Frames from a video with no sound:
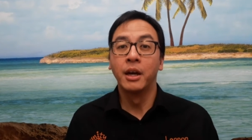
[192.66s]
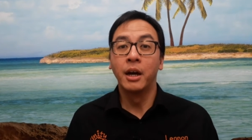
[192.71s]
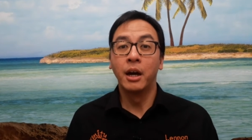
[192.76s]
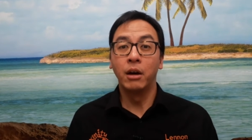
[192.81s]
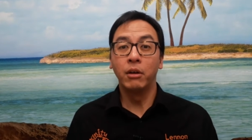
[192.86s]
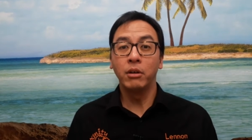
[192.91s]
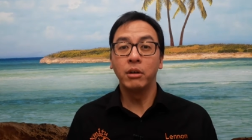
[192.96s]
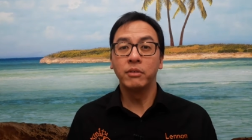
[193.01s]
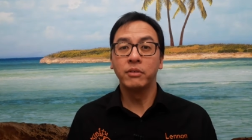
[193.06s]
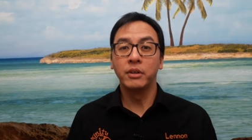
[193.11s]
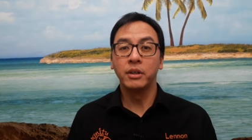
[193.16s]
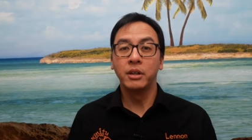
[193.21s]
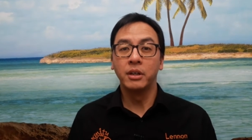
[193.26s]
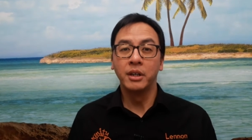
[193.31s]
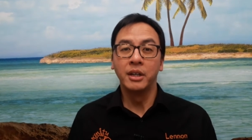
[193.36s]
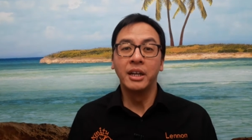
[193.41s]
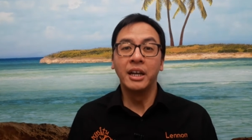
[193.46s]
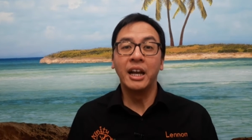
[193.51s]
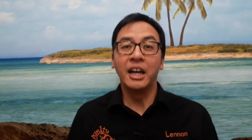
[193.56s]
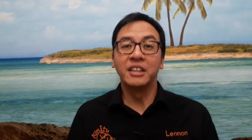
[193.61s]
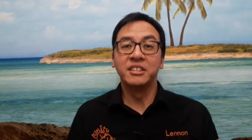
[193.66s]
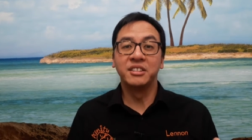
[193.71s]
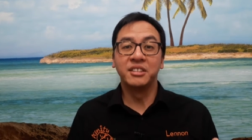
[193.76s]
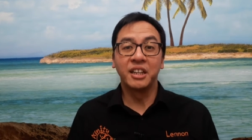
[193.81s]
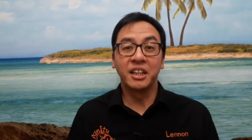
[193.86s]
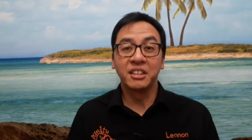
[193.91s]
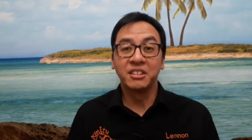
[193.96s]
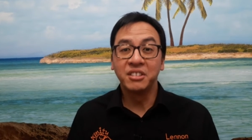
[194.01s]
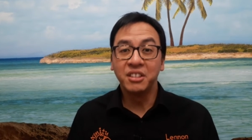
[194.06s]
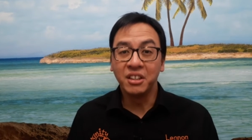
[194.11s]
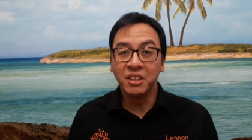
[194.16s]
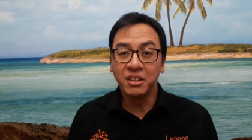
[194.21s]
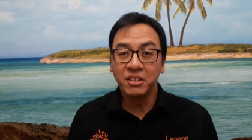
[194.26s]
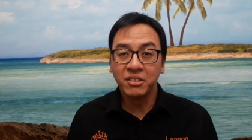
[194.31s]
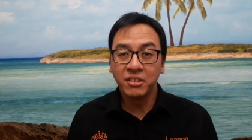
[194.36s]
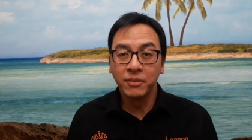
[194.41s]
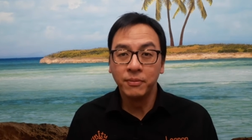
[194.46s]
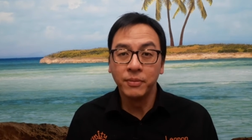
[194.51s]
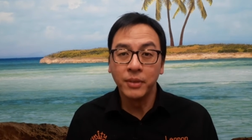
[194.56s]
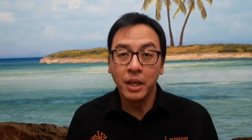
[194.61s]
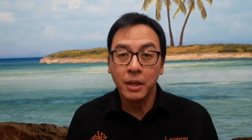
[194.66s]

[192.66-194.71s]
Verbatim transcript: However, as it exists,